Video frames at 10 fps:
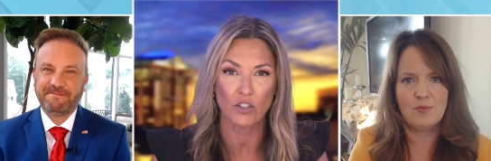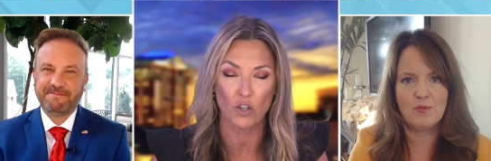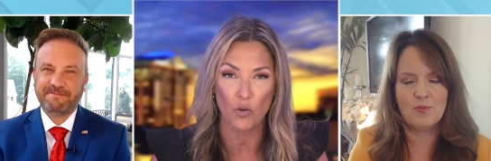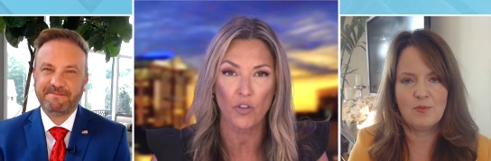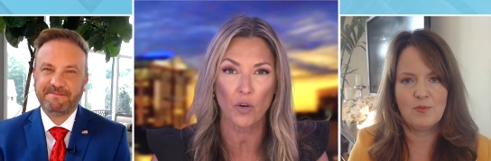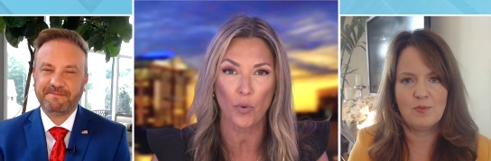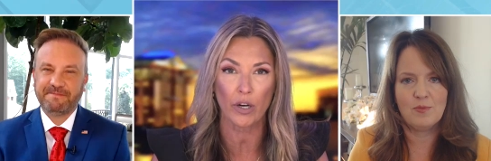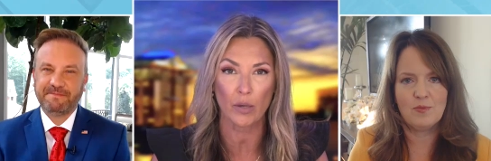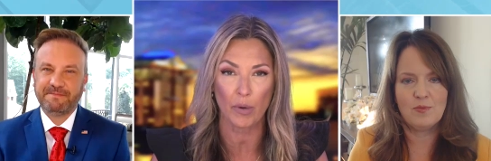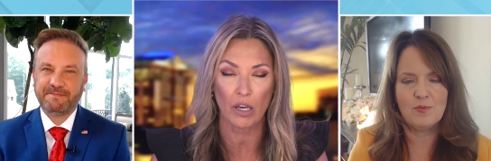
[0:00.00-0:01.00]
Speaker 1: Do you think we're
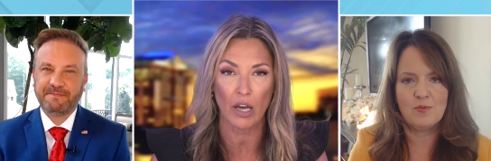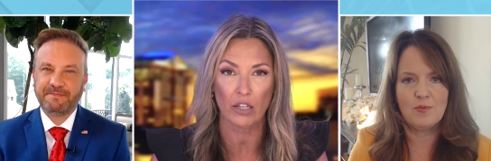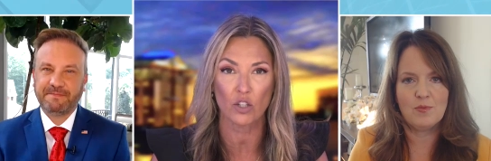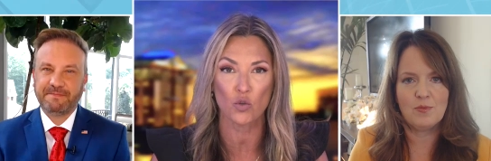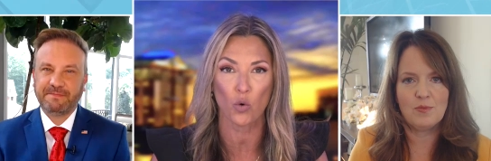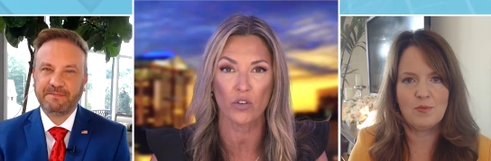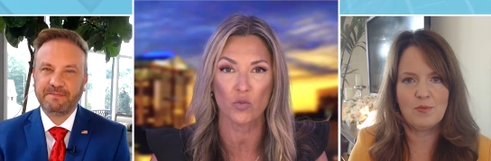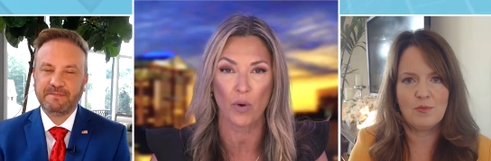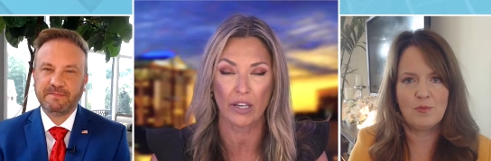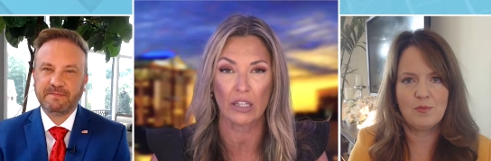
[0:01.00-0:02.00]
going to be headed towards
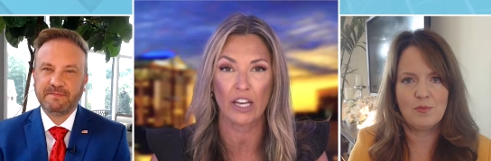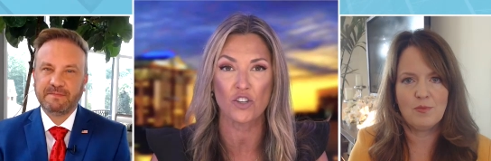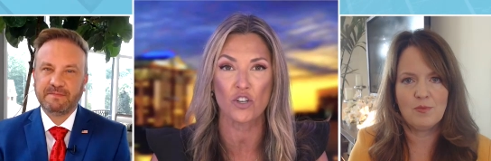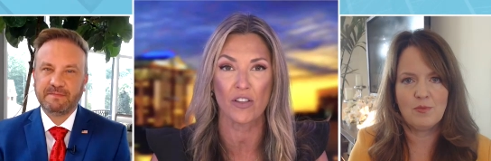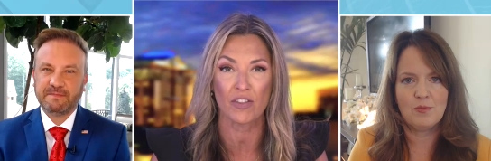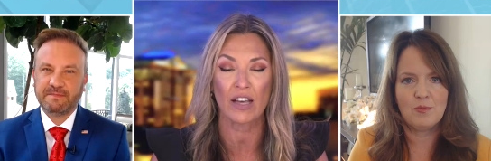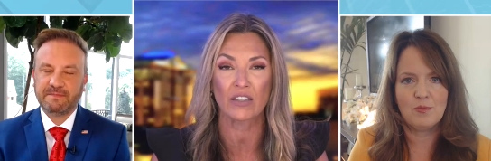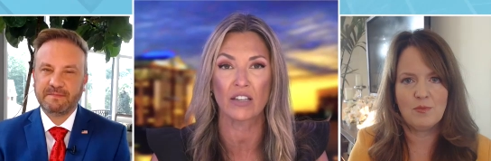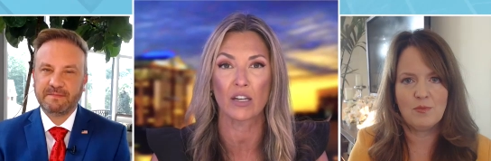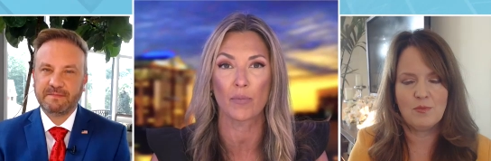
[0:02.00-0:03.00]
regulation and
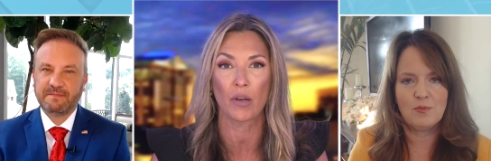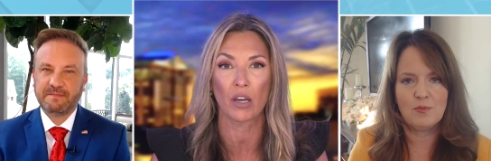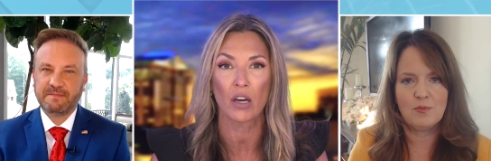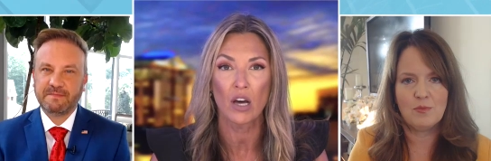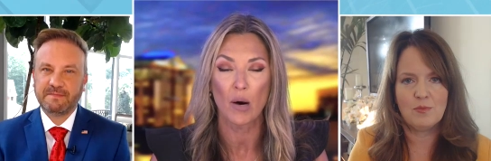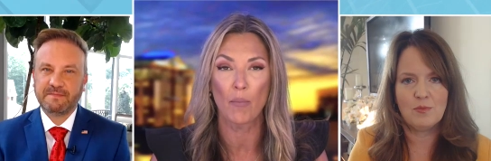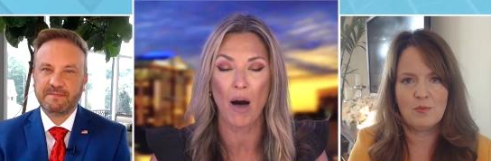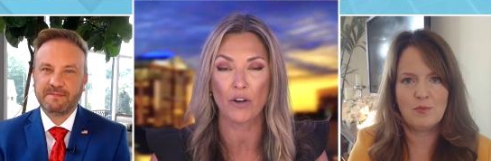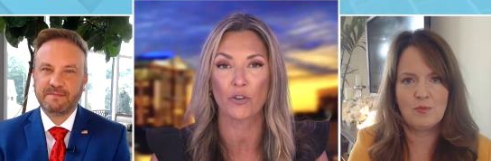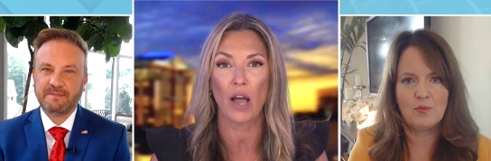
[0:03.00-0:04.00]
things need to be
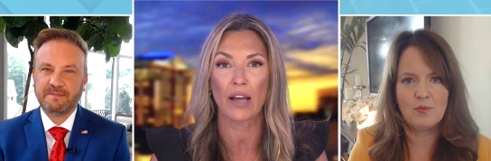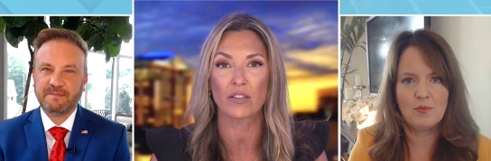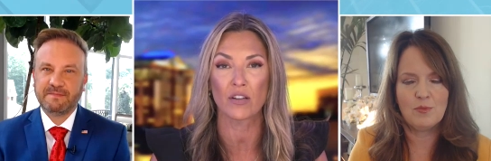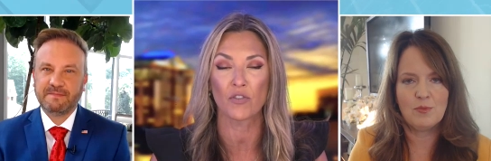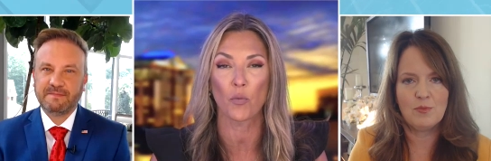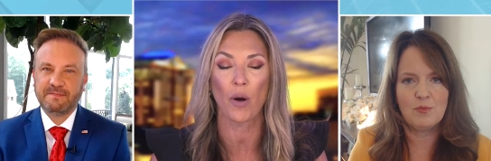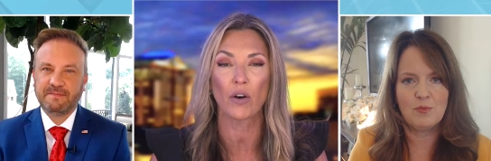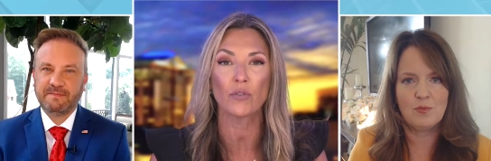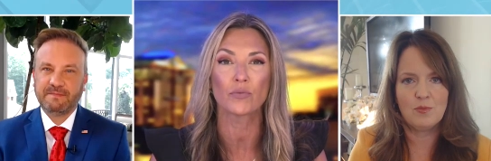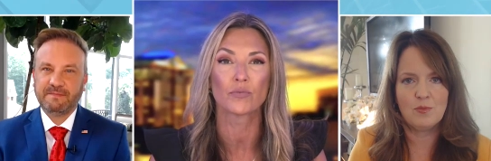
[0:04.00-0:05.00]
modernized, if you
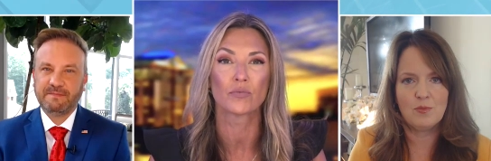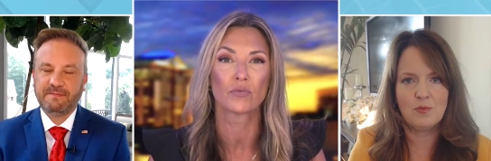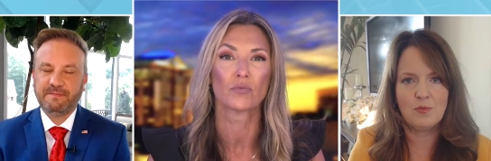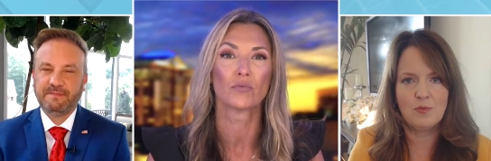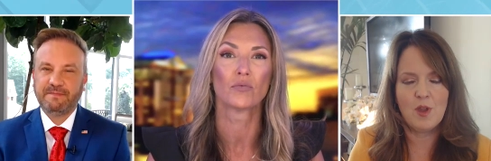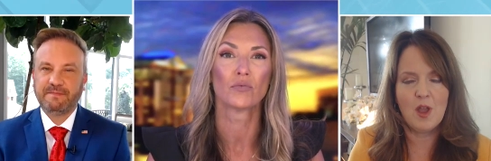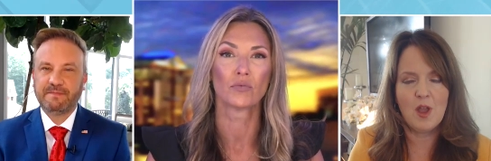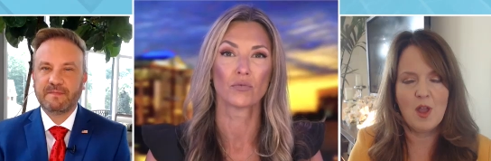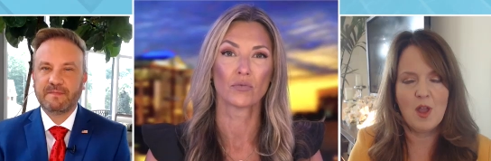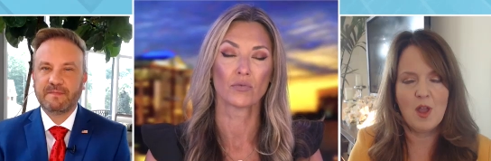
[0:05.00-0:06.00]
will?
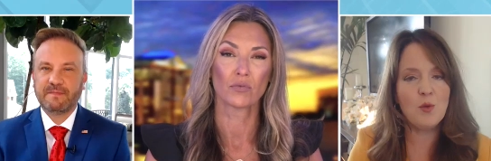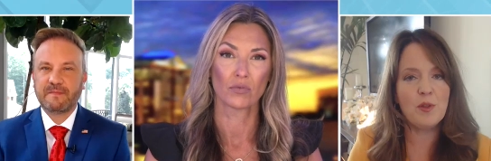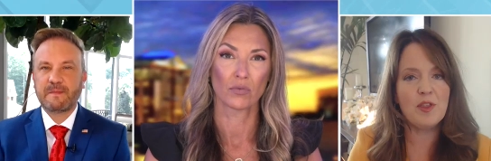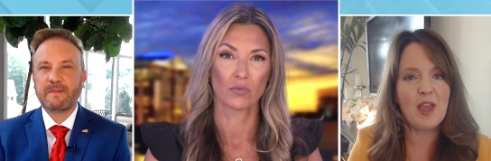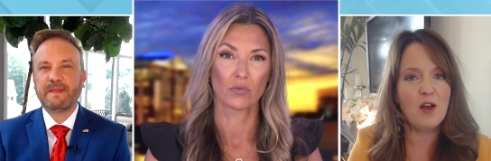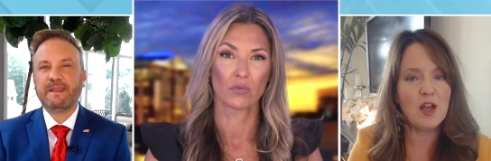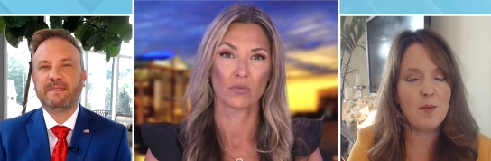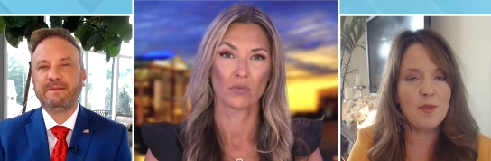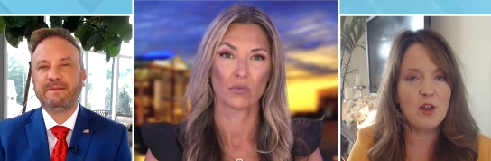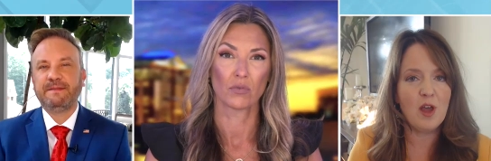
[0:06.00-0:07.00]
Speaker 2: I don't know what the
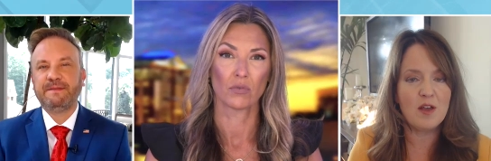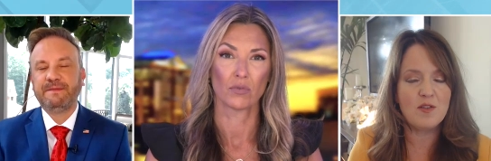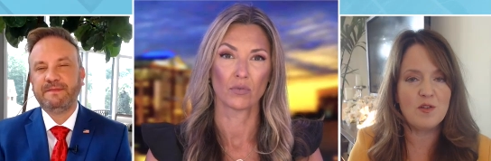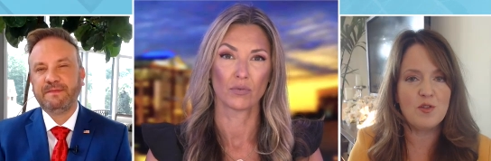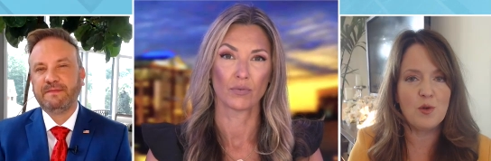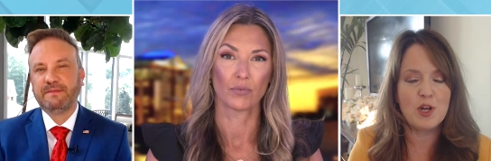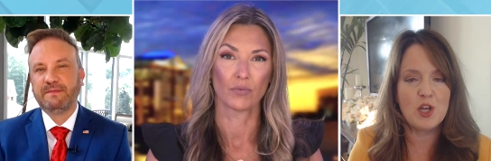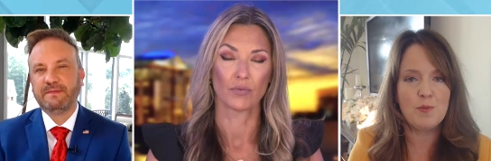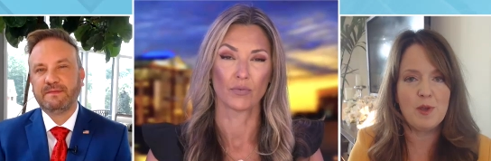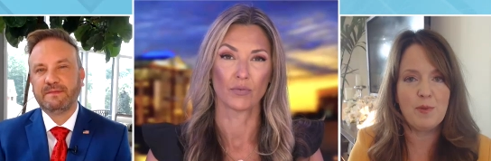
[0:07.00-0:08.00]
outcome of the lawsuit's
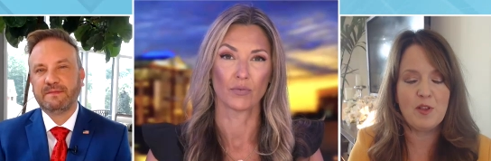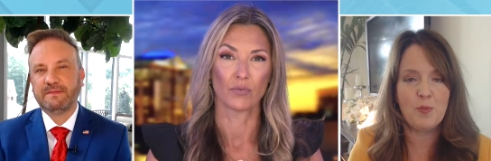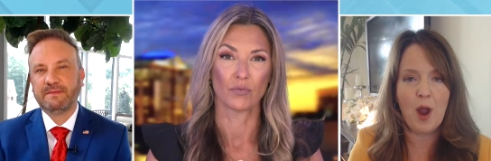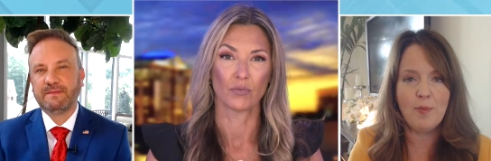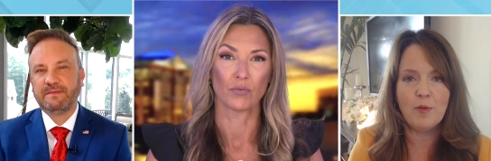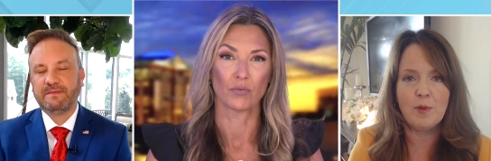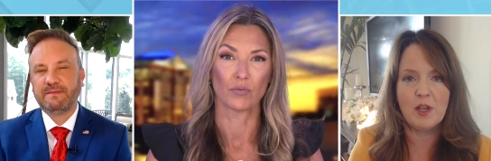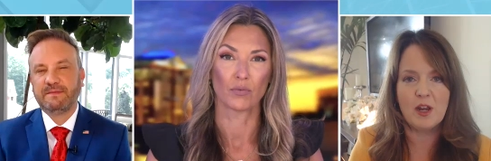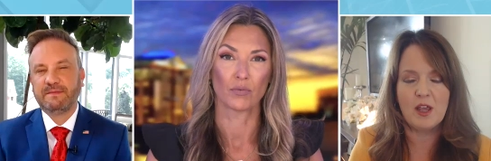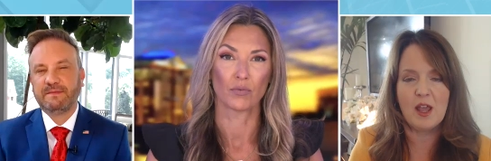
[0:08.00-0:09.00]
going to be, but it's
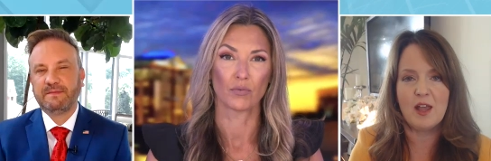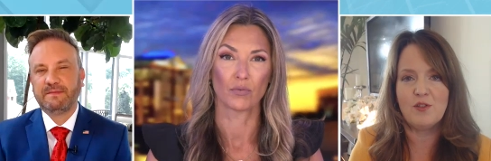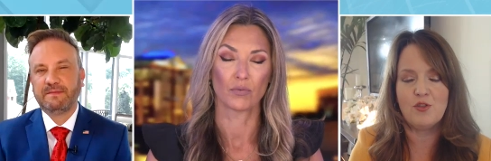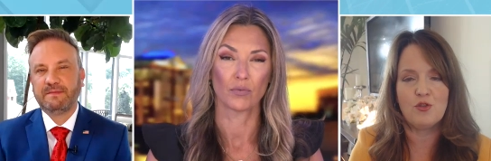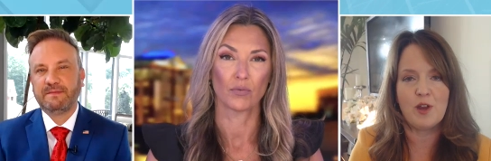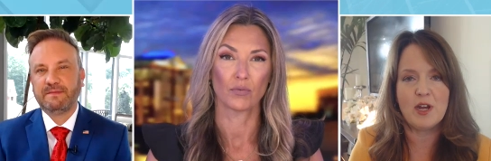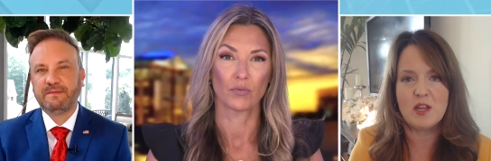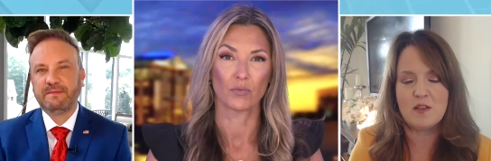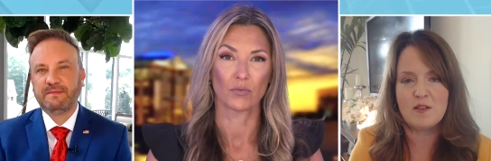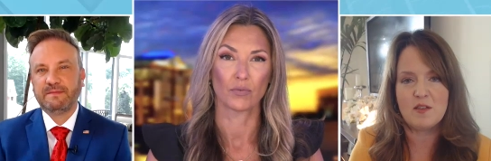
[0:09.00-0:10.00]
probably going to head
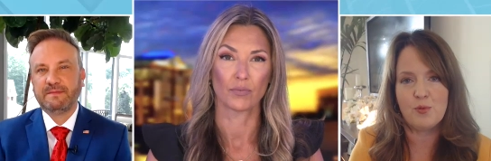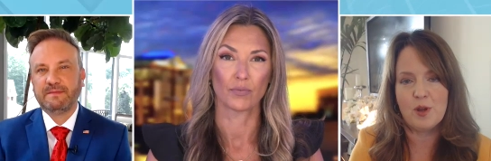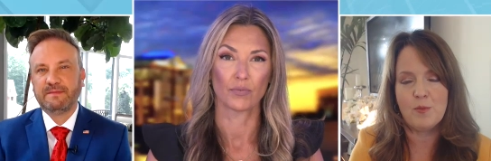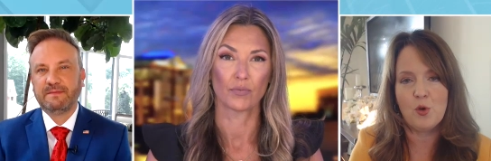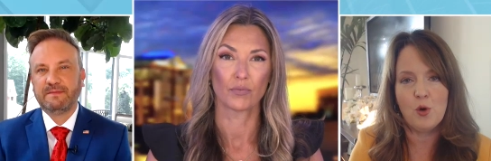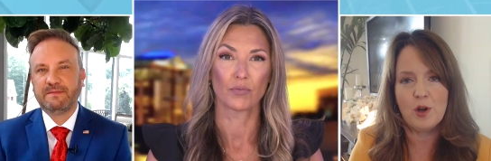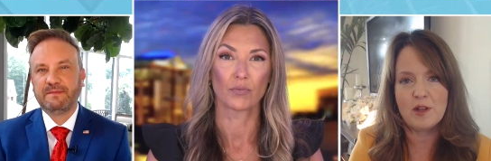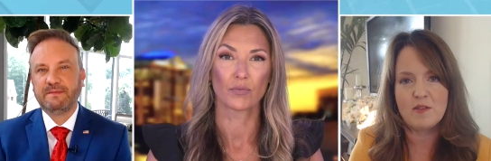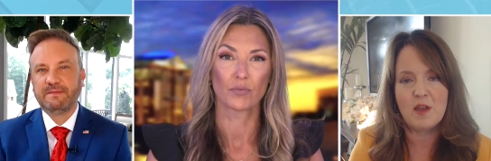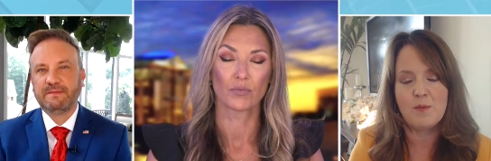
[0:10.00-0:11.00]
straight to the Supreme
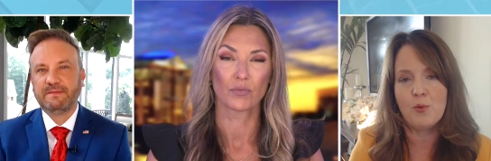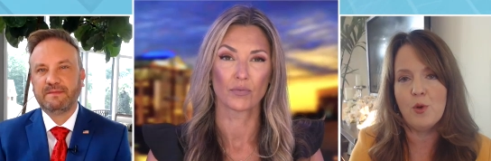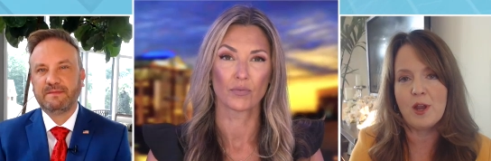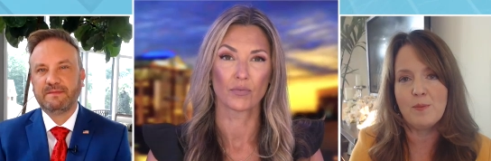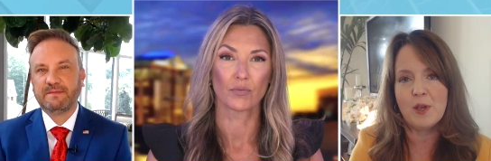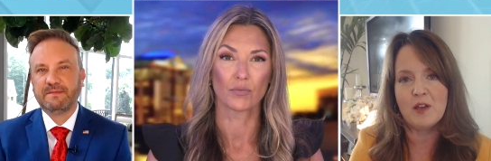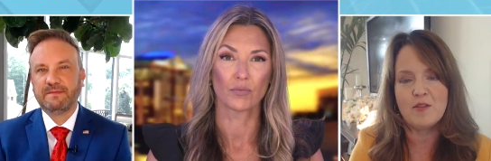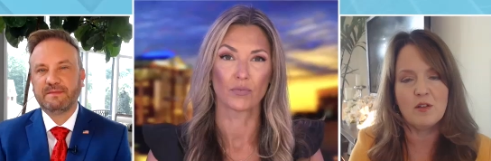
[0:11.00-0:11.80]
Court at some point because